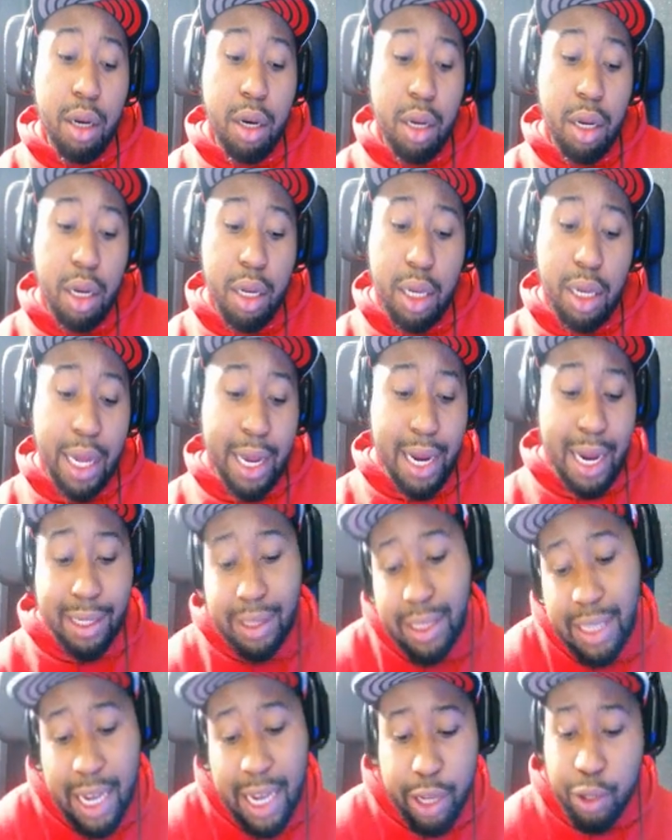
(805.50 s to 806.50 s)
Like I
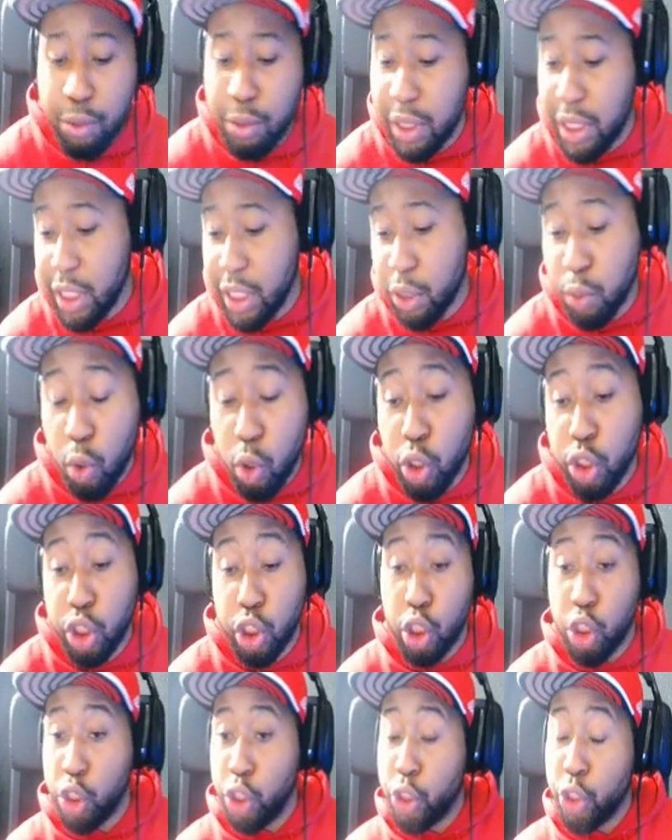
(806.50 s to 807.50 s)
see y'all use these words.
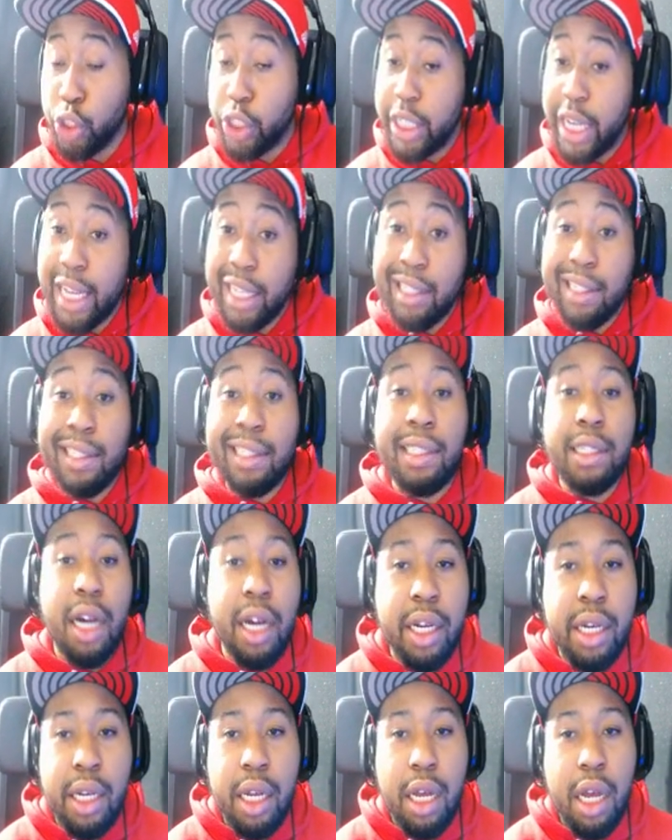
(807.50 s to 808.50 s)
You're getting
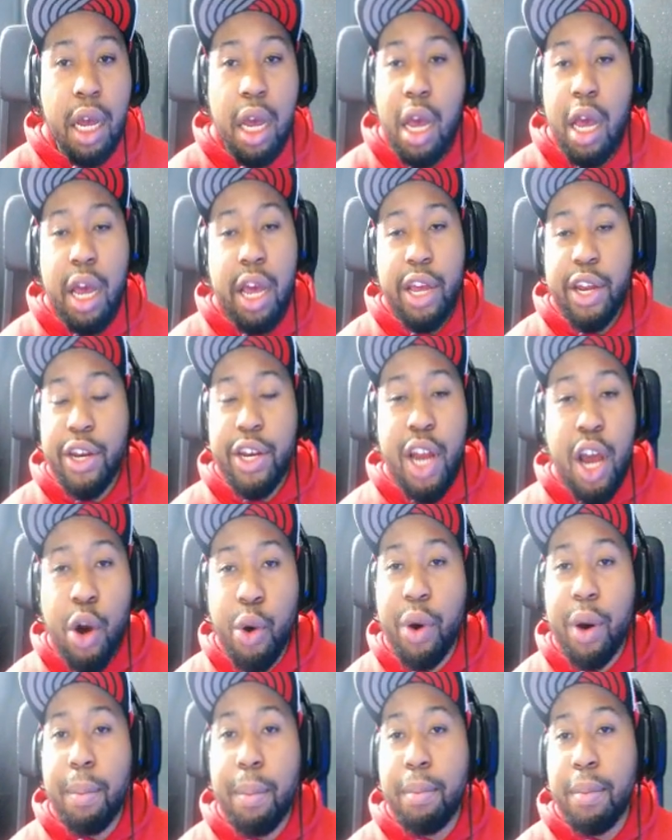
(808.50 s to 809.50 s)
sunned.
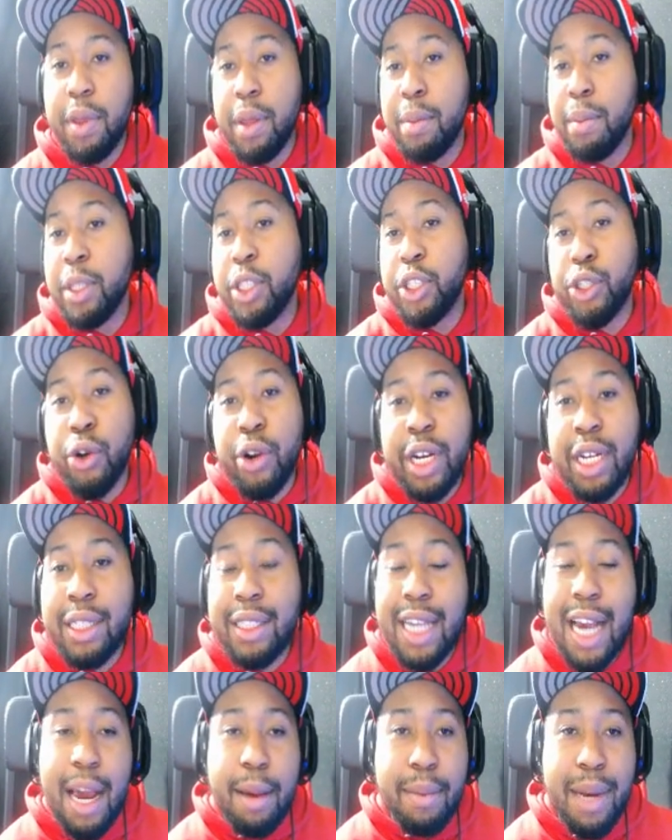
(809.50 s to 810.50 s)
No. The majority of the
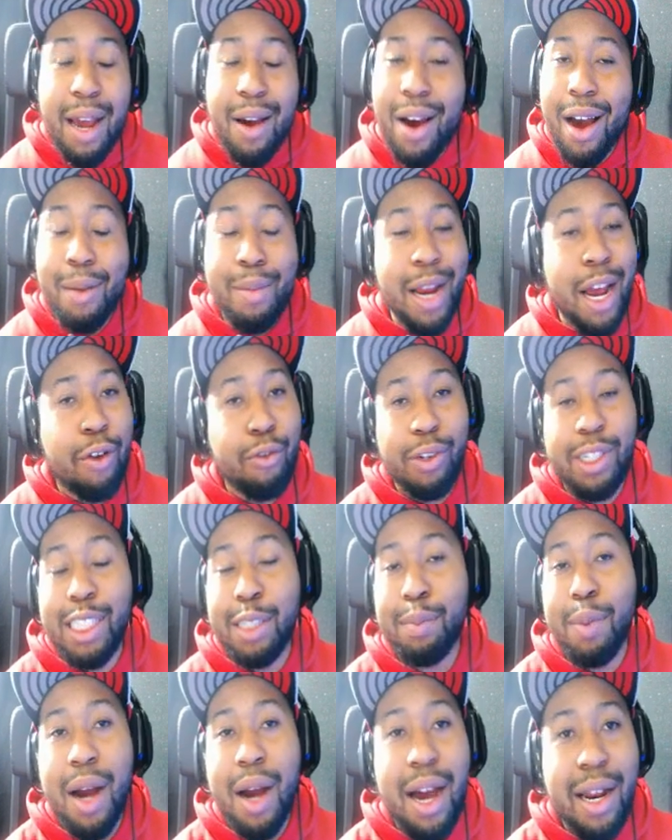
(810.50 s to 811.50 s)
time now, I'm not
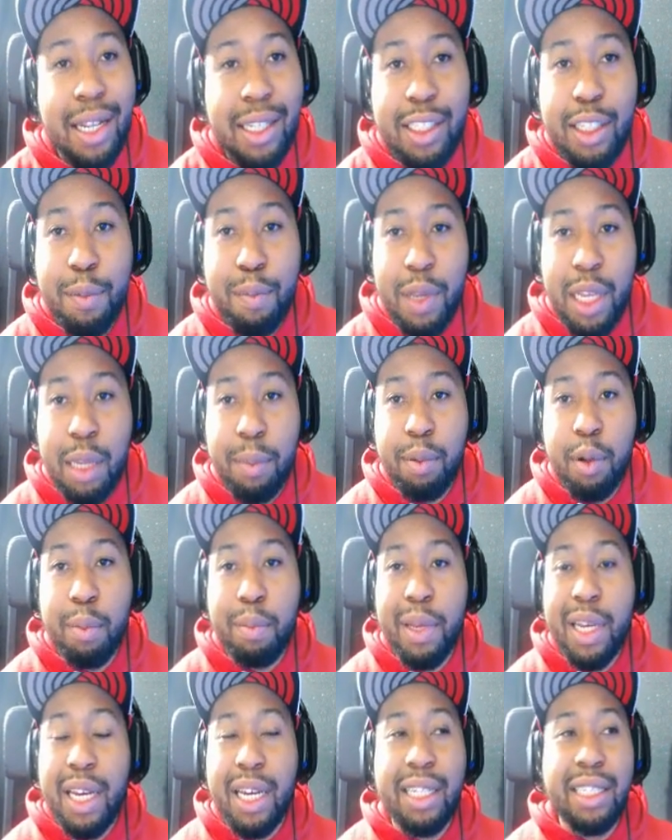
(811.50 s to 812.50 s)
responding to people
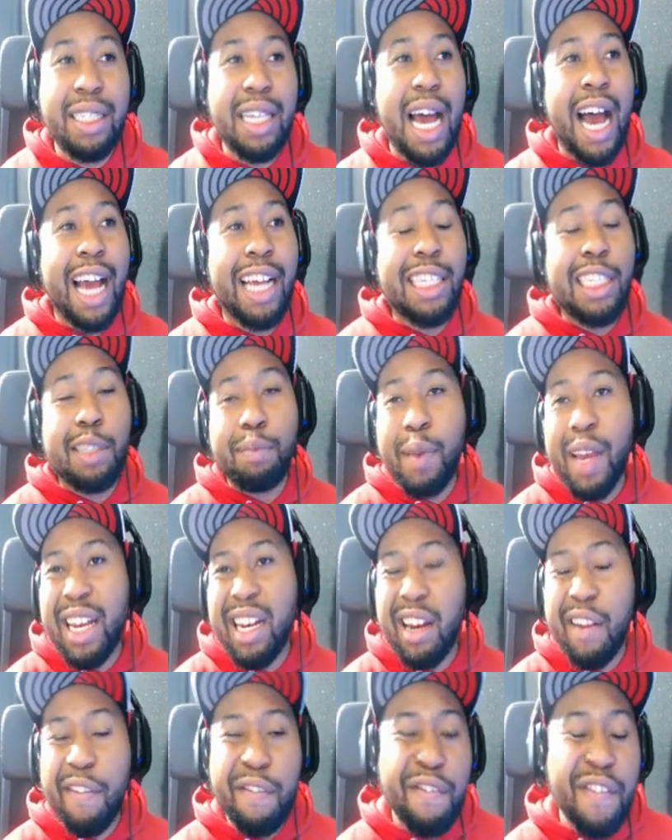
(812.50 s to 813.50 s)
because I spent
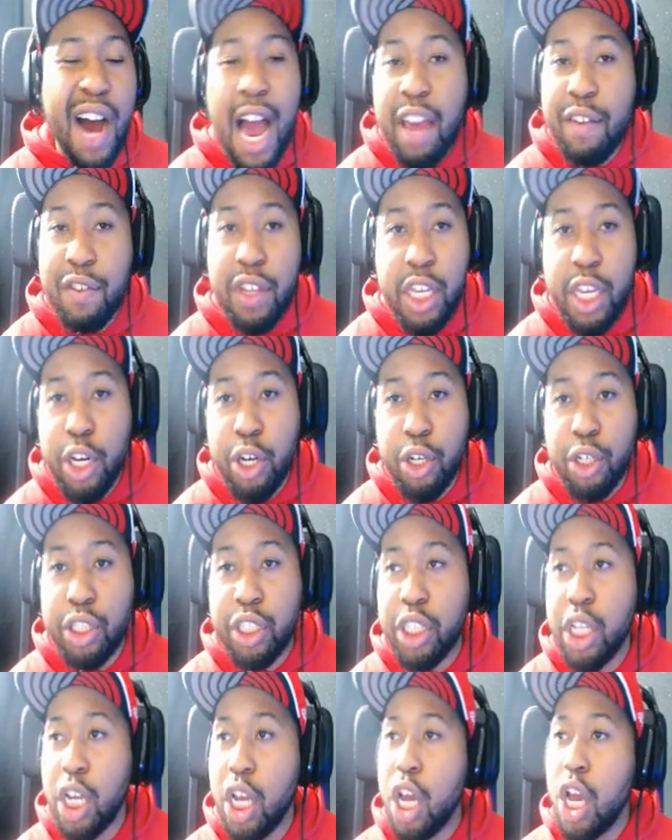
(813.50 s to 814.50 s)
5
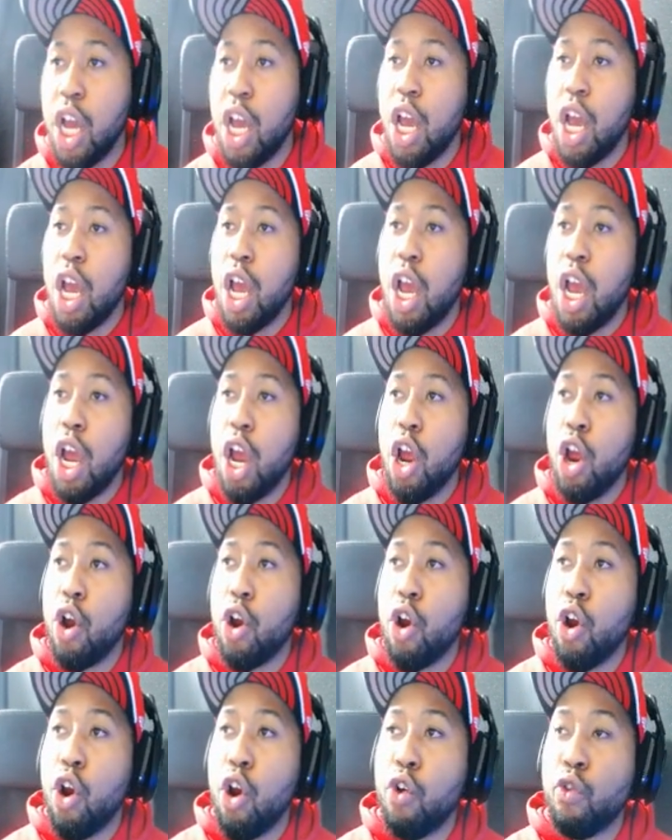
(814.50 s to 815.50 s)
years
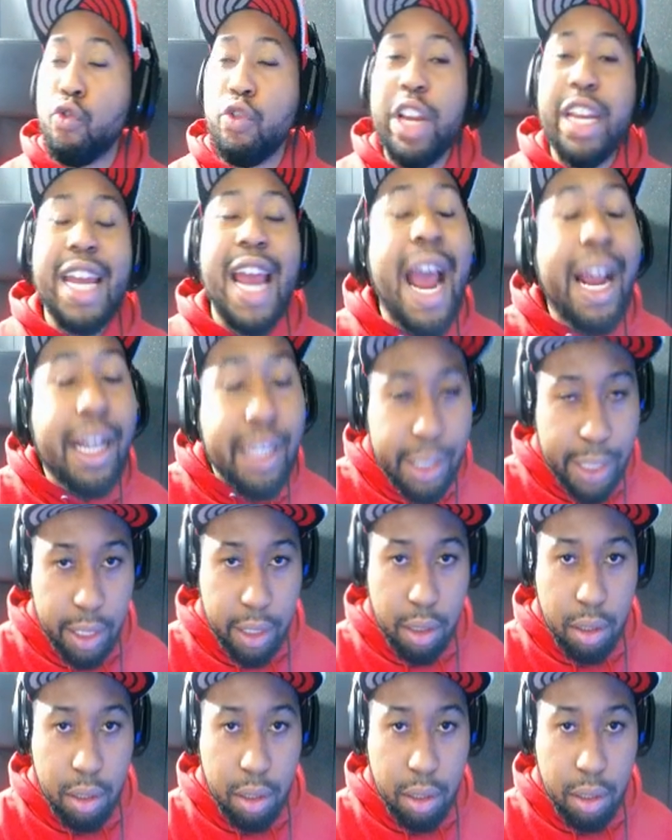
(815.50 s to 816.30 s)
reacting.